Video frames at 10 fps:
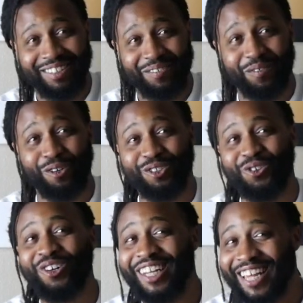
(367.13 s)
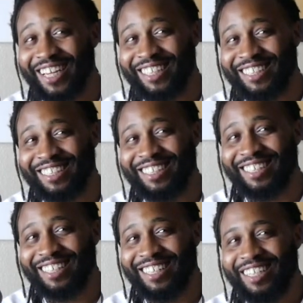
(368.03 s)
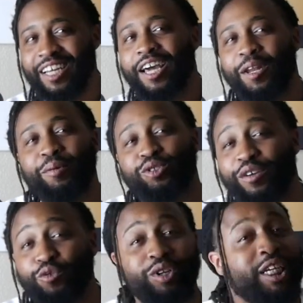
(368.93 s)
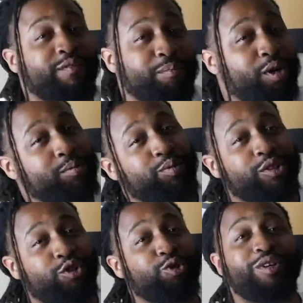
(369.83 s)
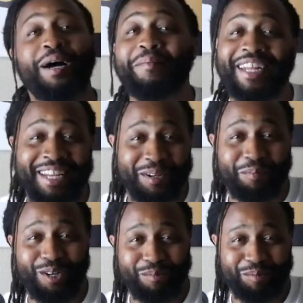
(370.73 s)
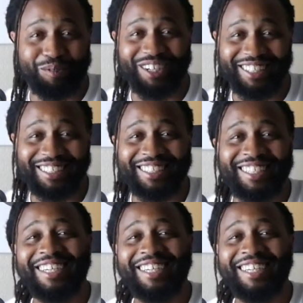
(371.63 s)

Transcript: first or last, it depends on if you leave in Palm Springs or you coming into Palm Springs.